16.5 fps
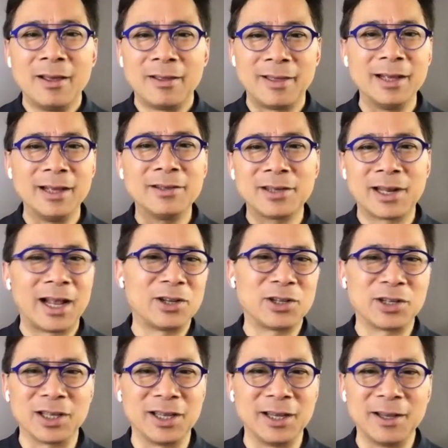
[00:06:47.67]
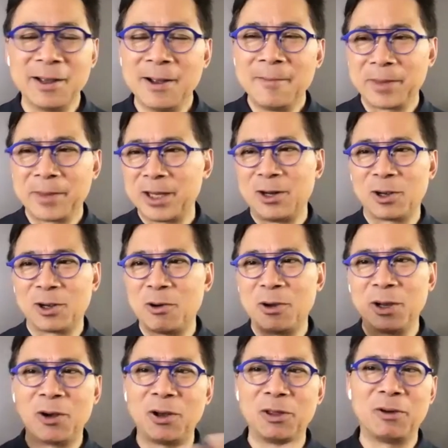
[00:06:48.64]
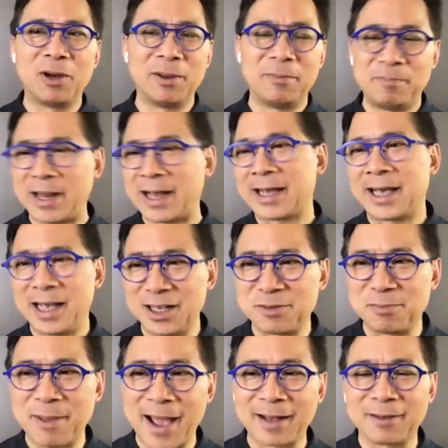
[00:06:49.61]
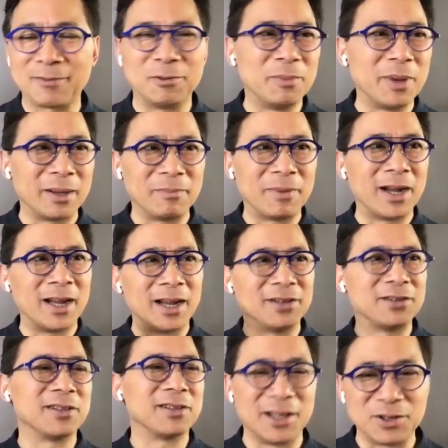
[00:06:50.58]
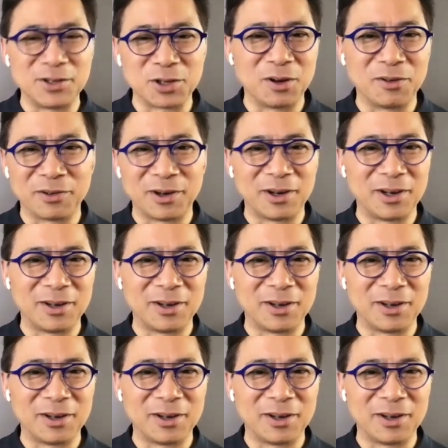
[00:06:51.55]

Things that actually, you know, going all the way decades back would make my eyes glaze over.